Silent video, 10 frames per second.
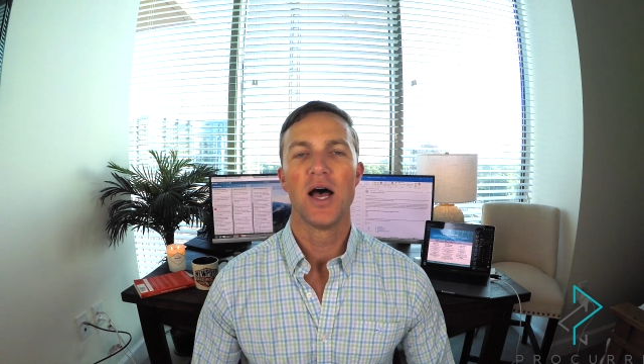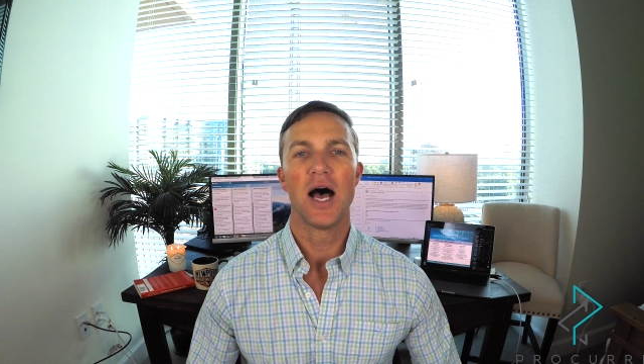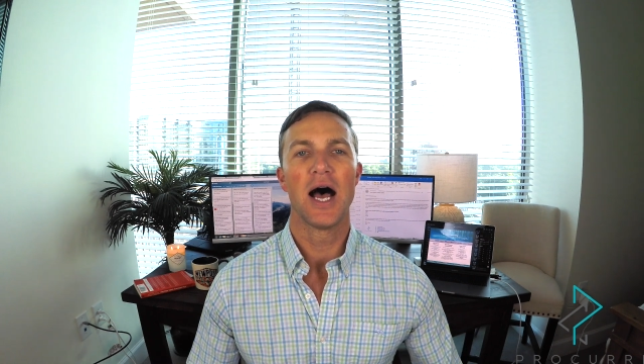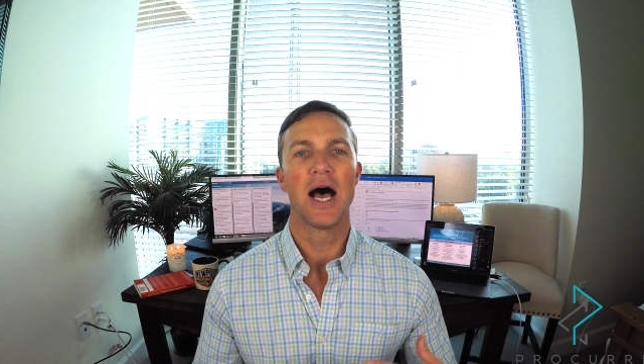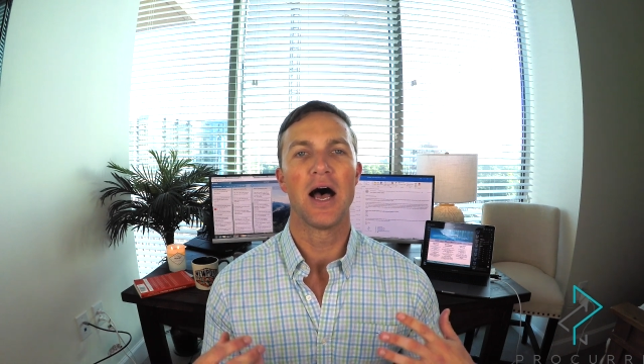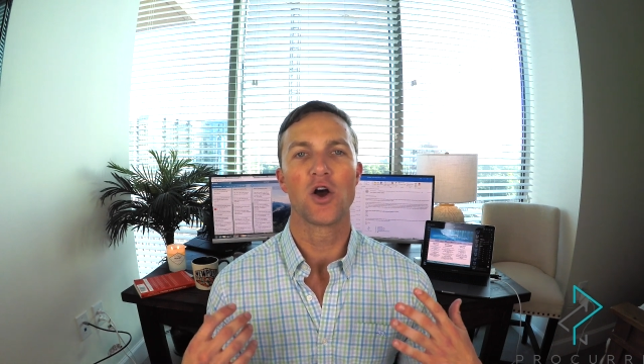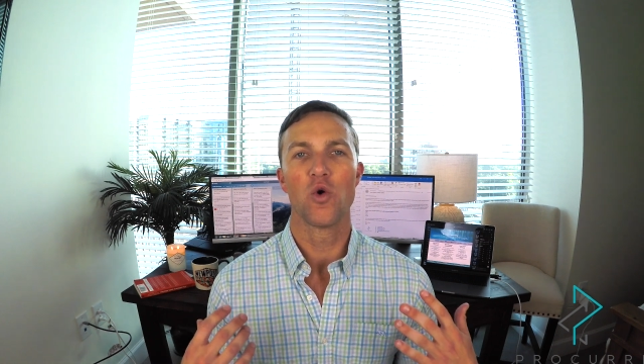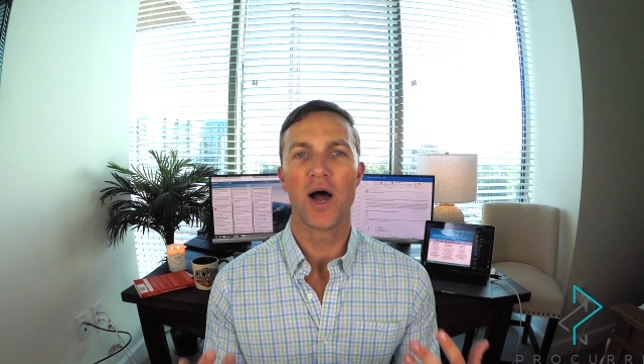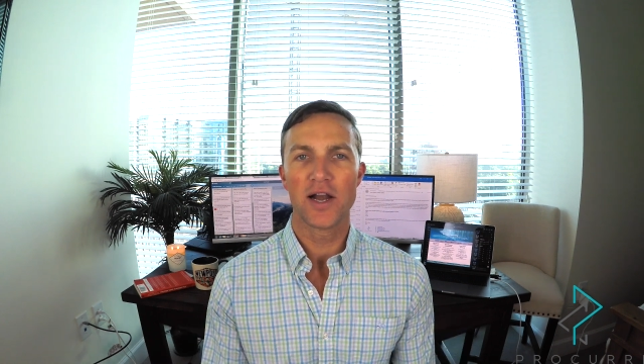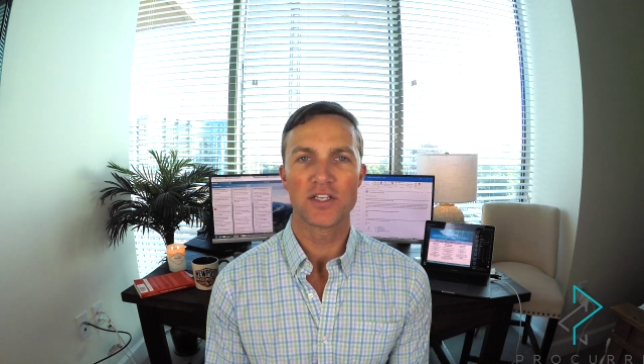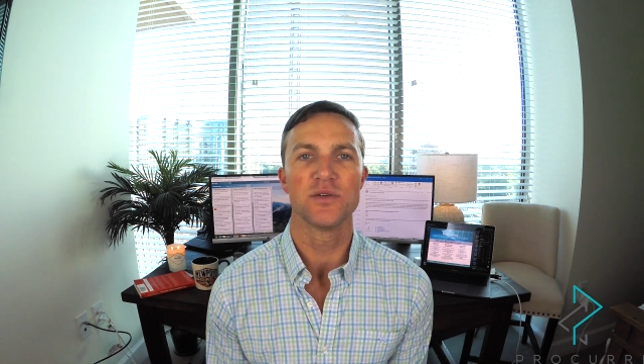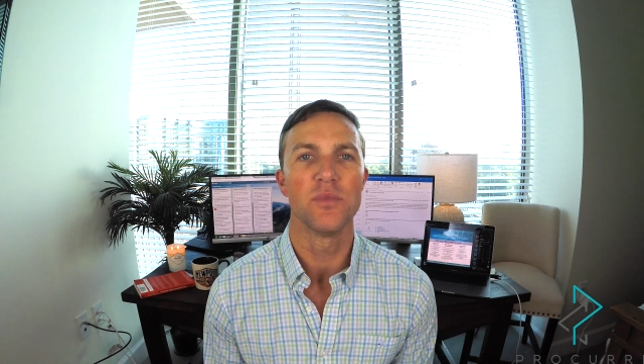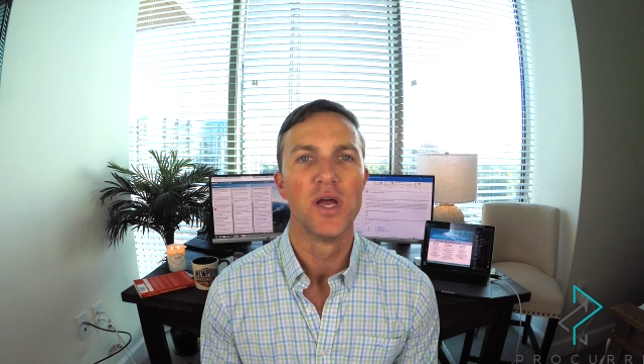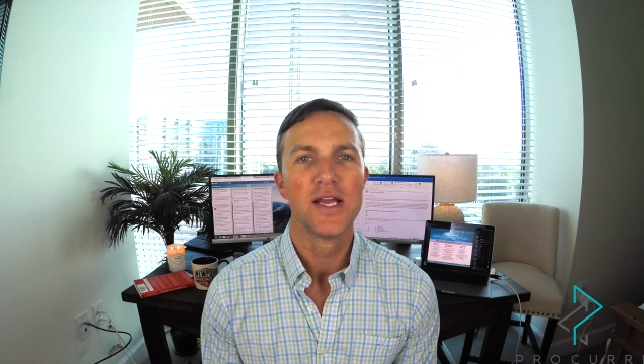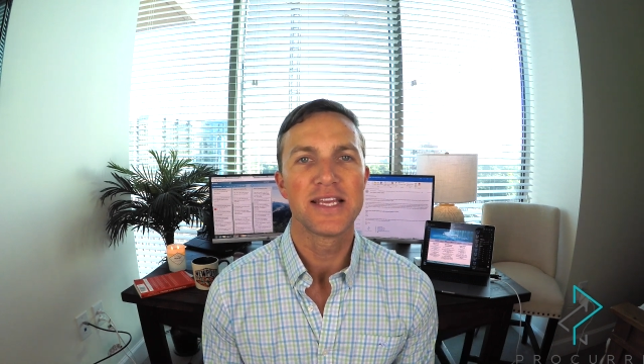acquire
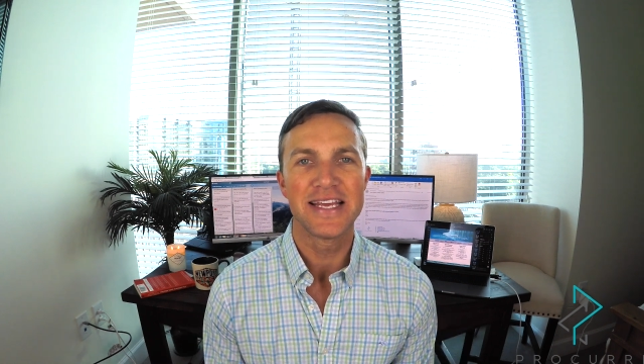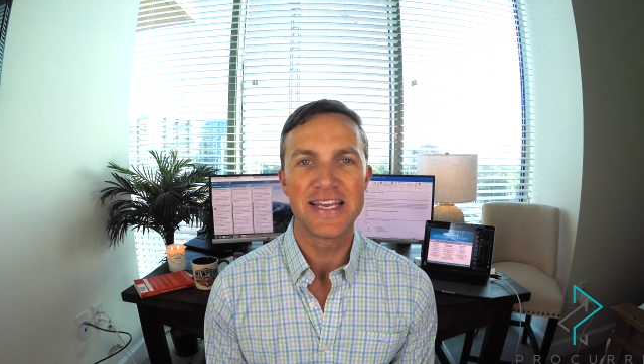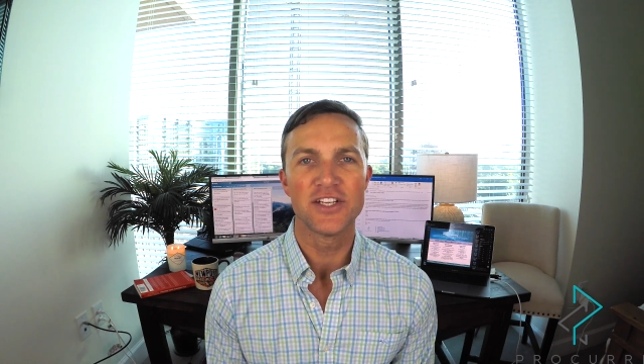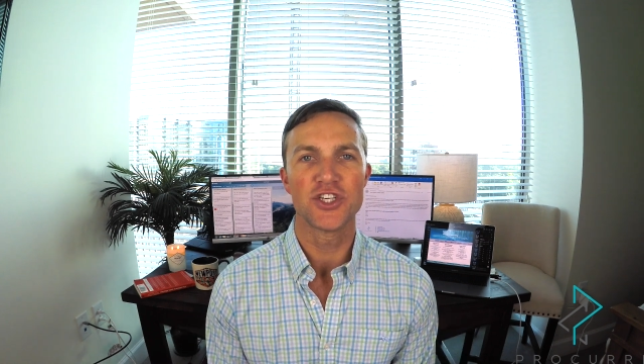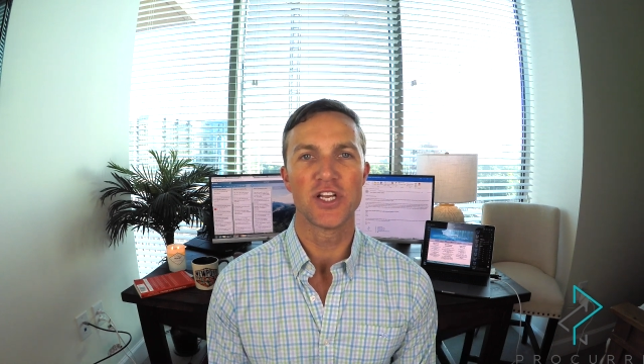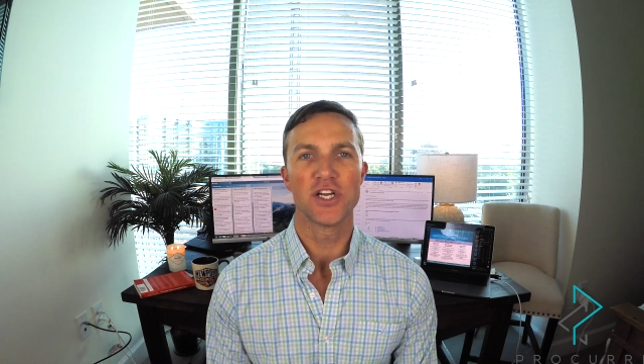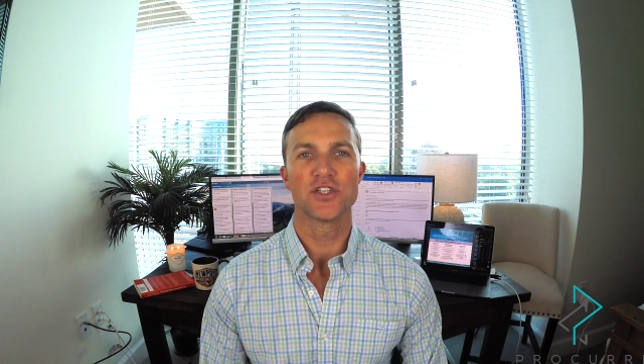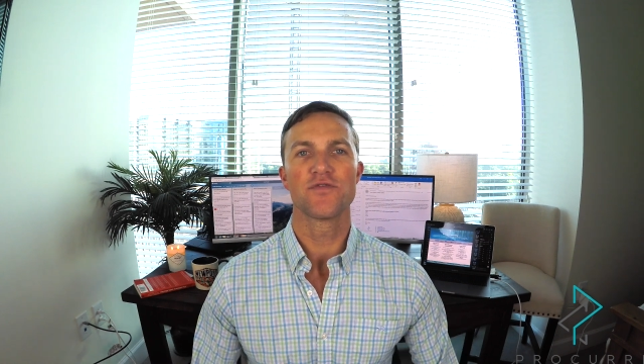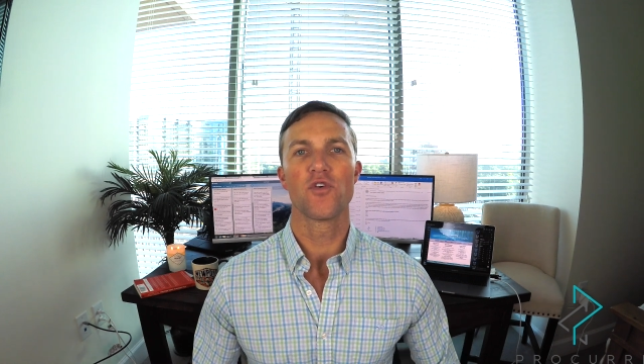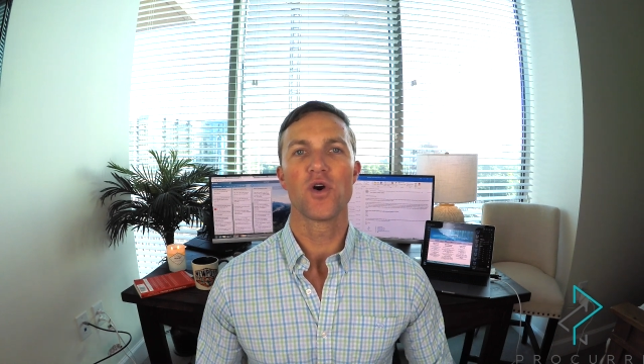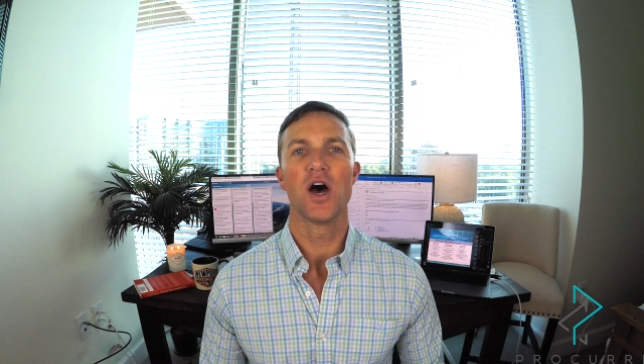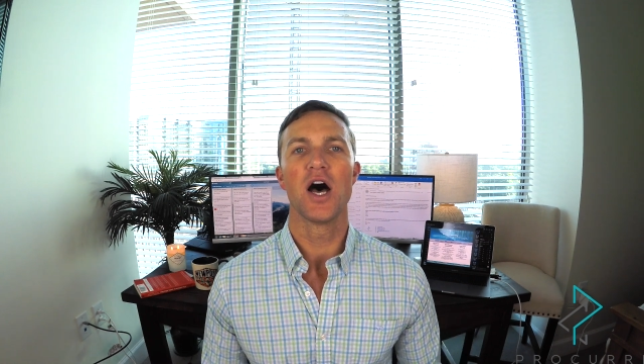some key engineers for